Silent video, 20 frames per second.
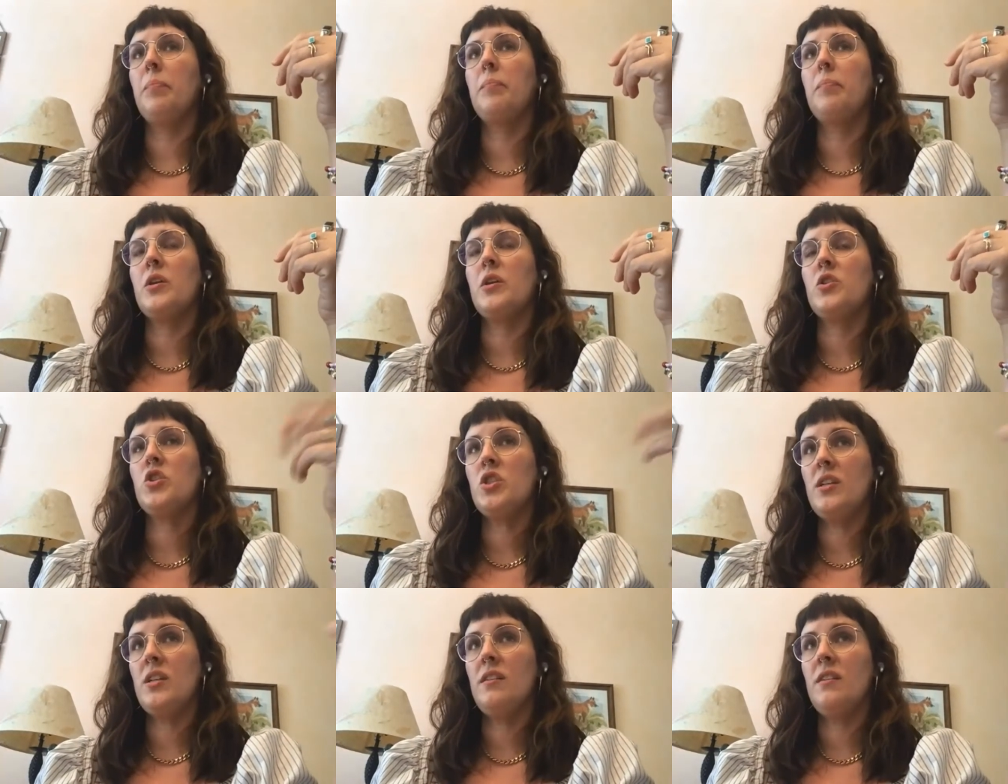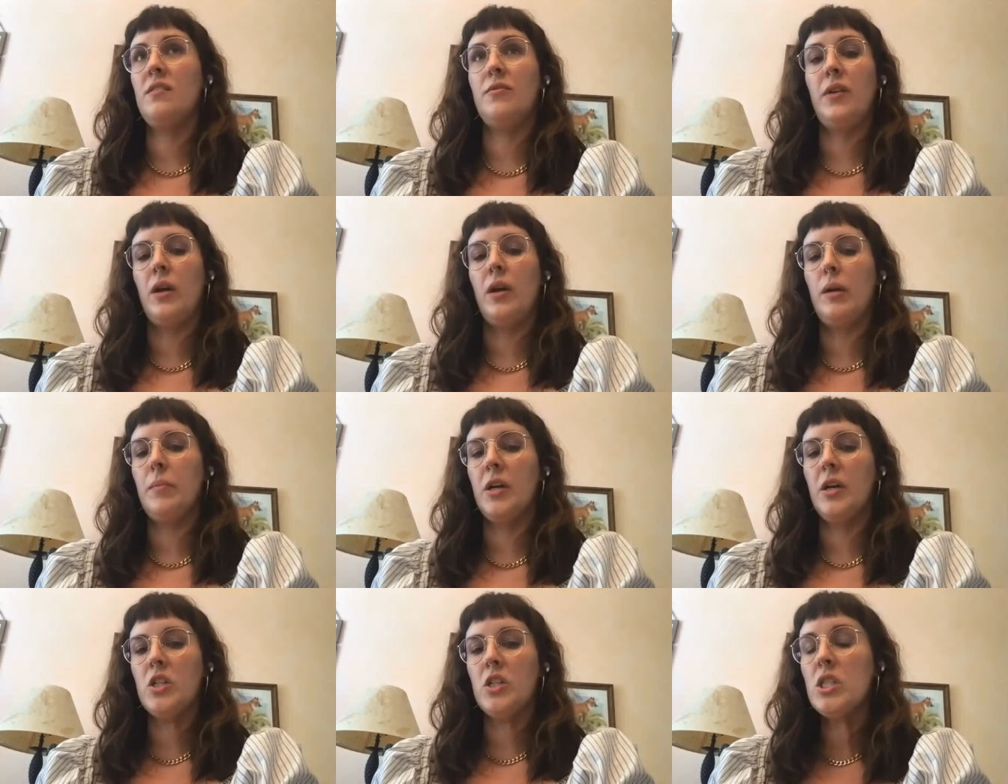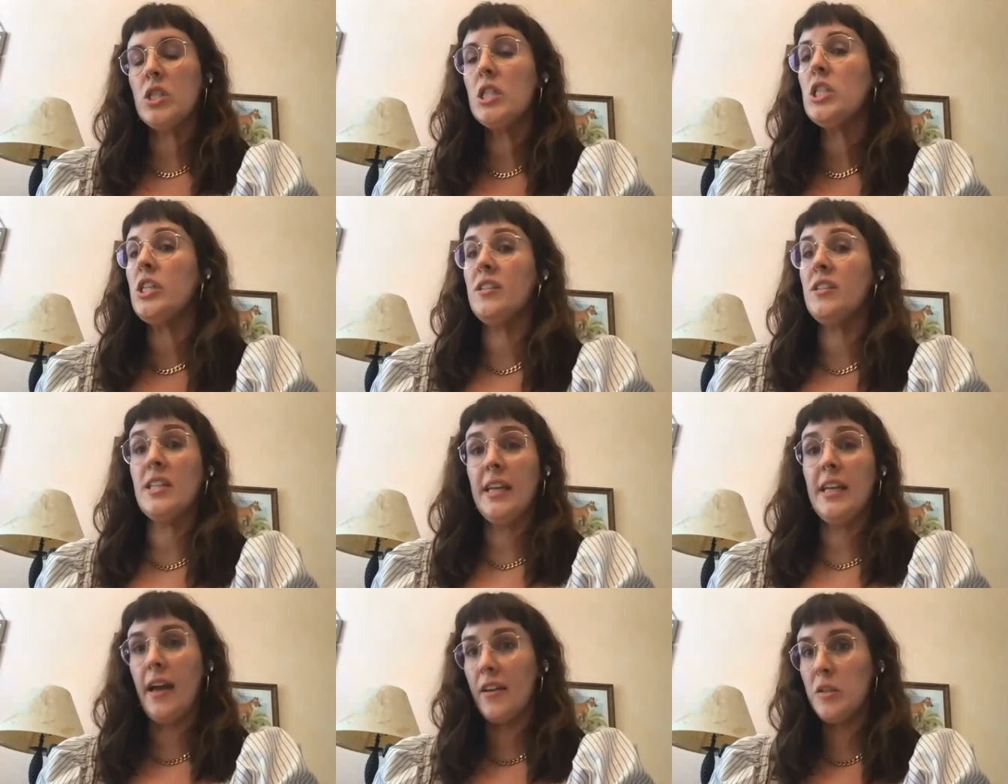But she's a
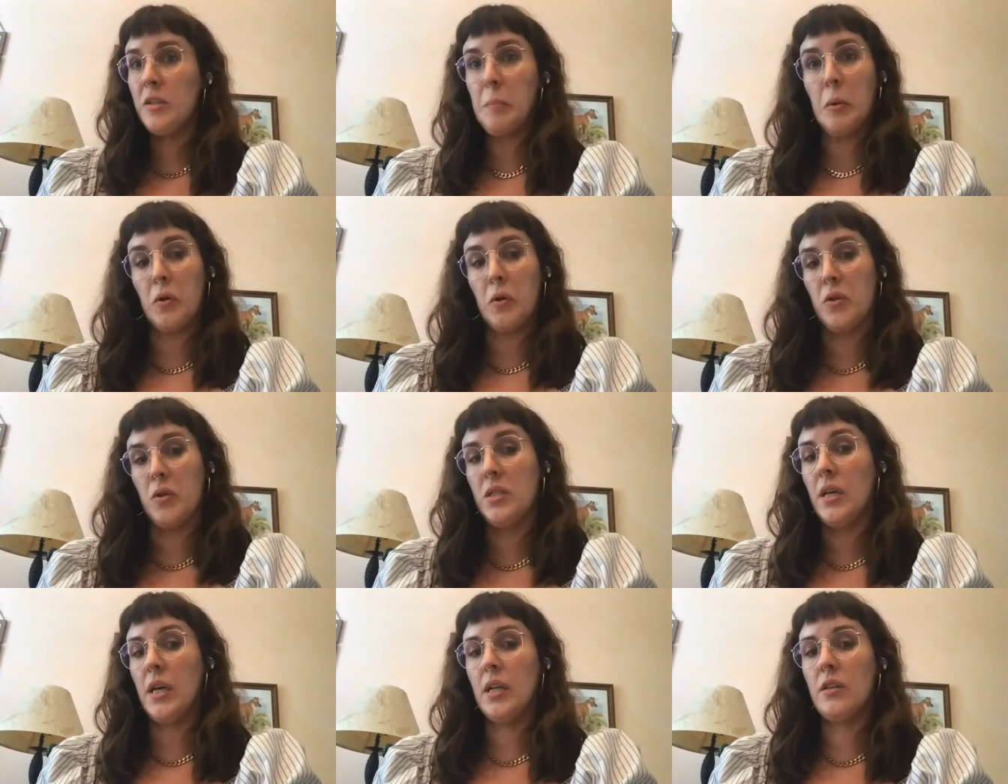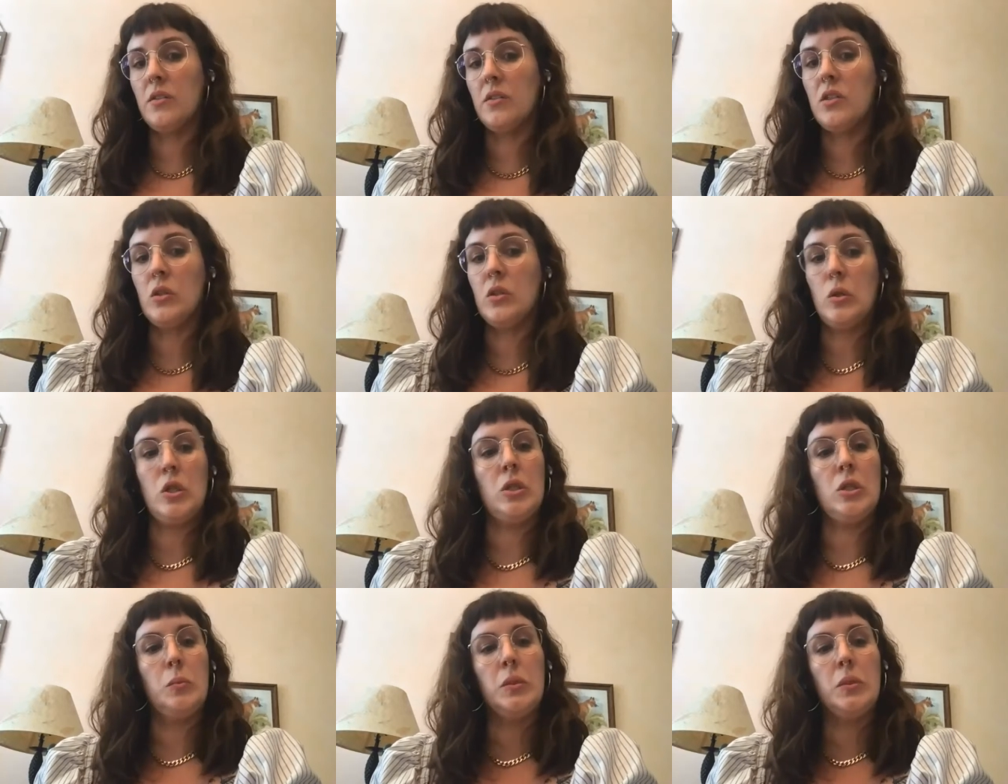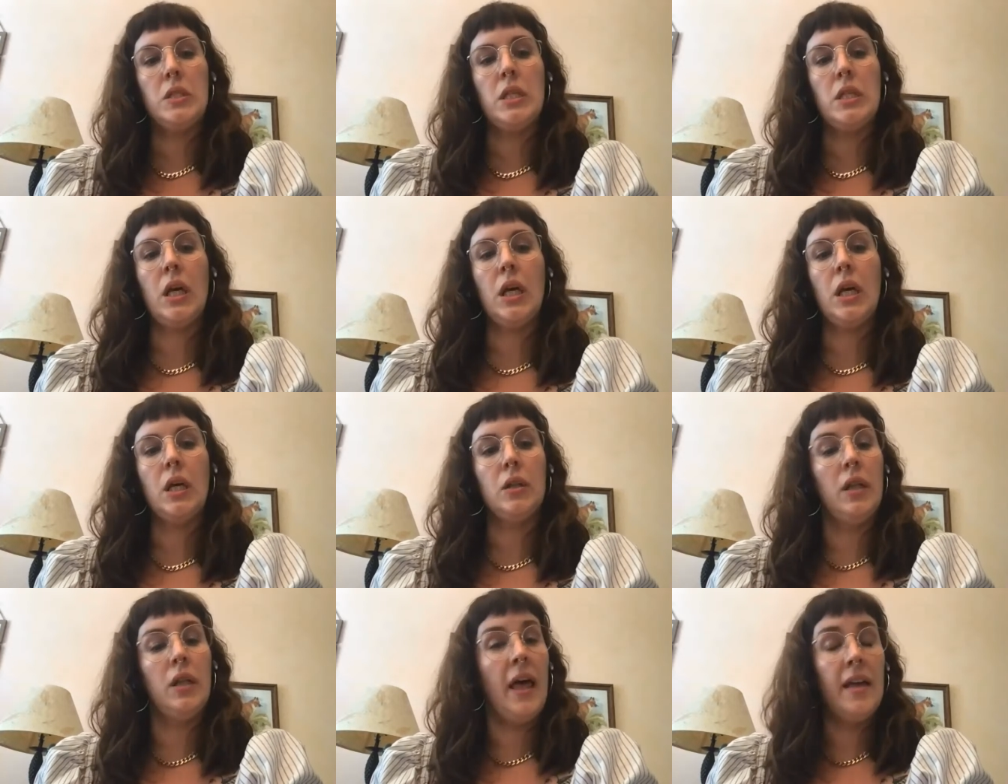yes person. So she was
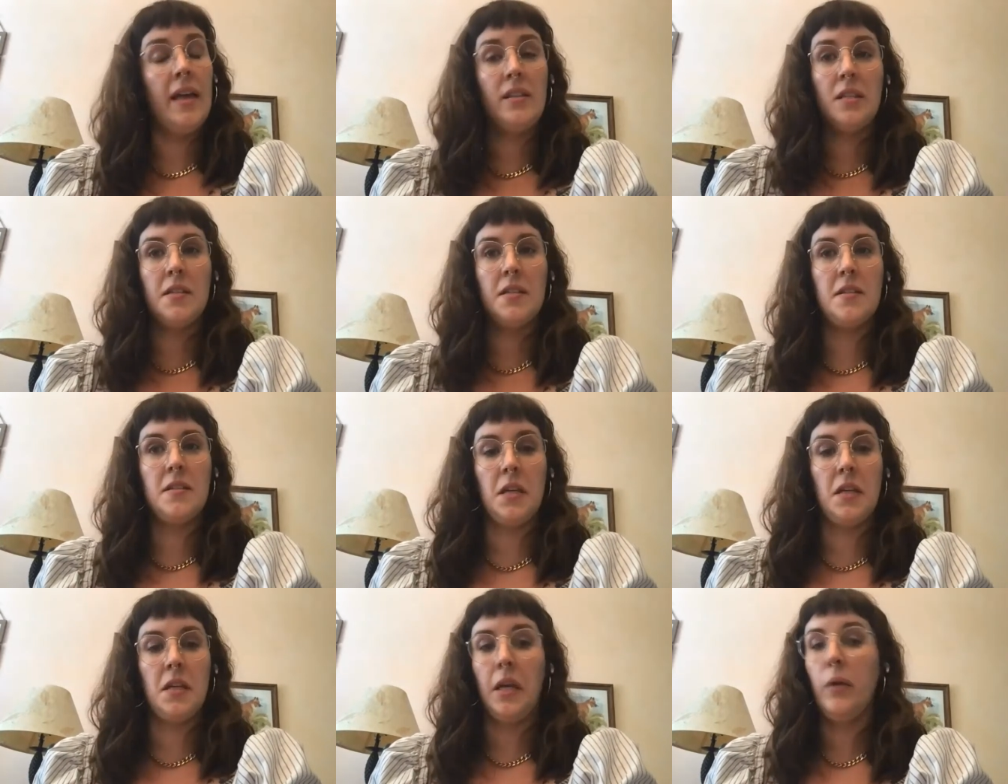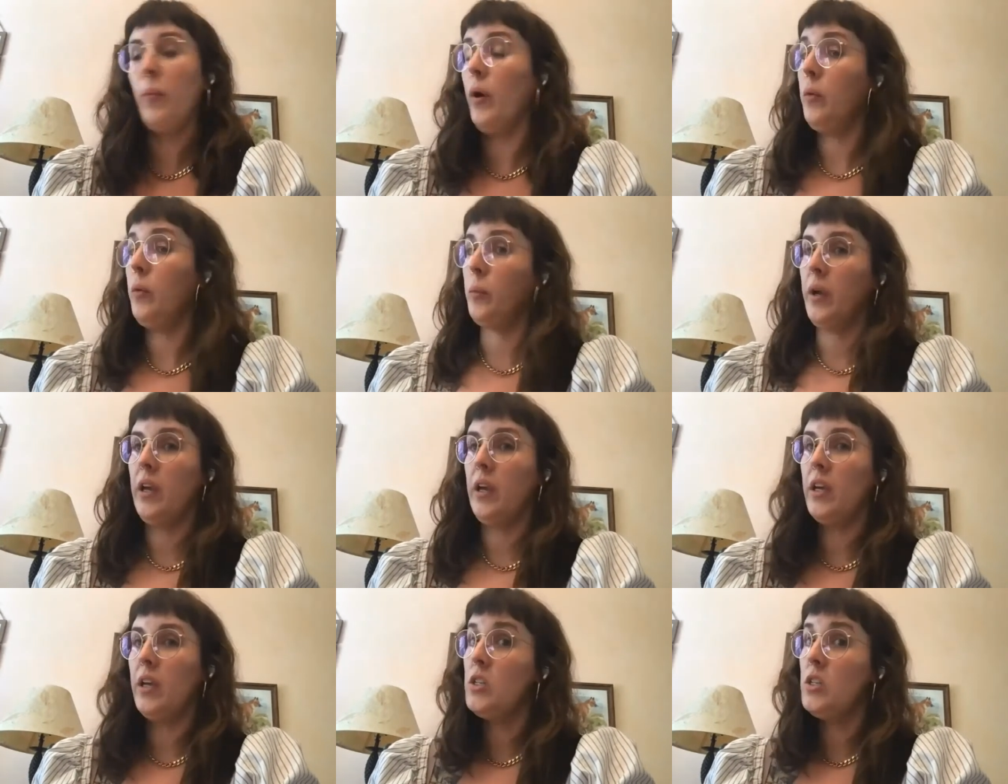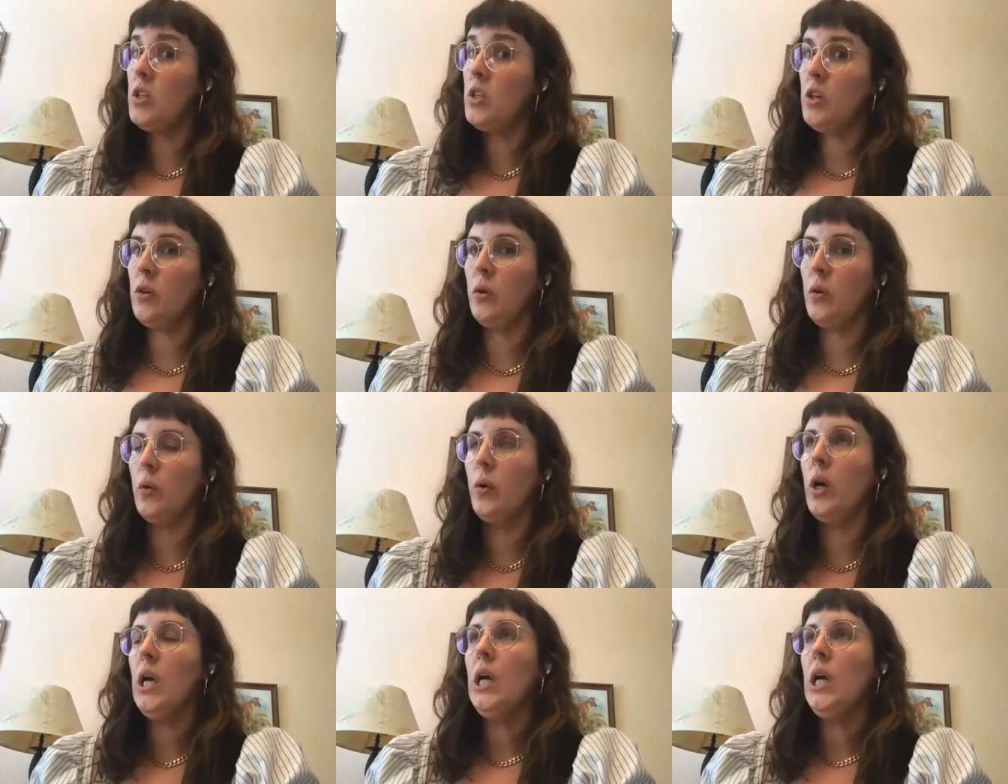like, let's see what we can
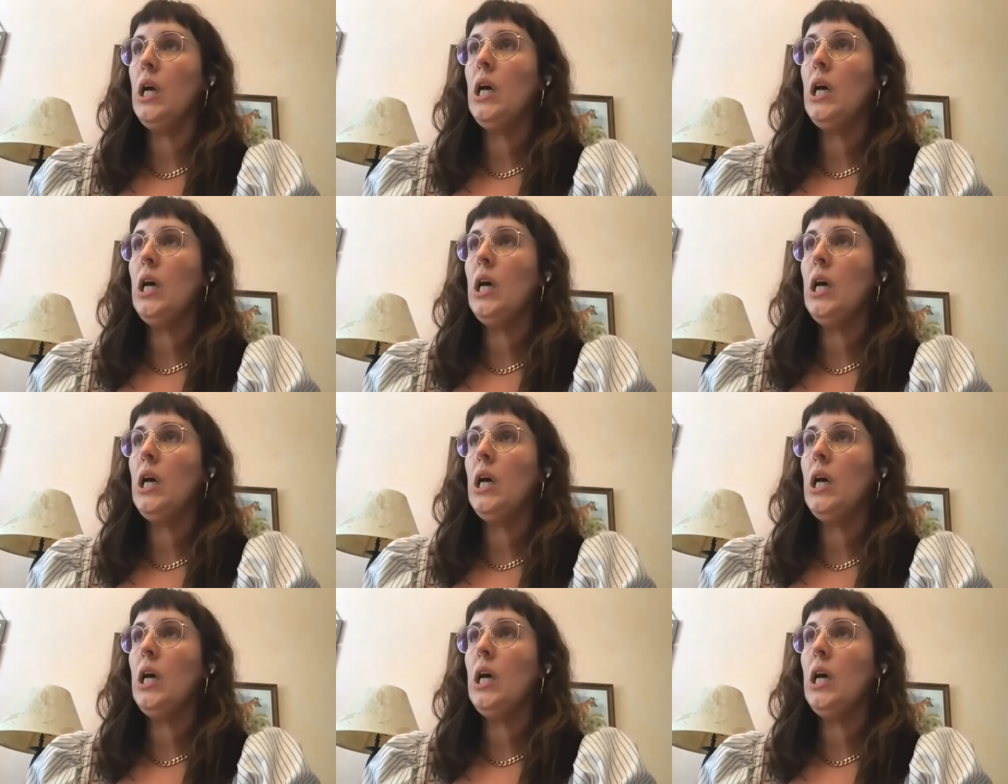do.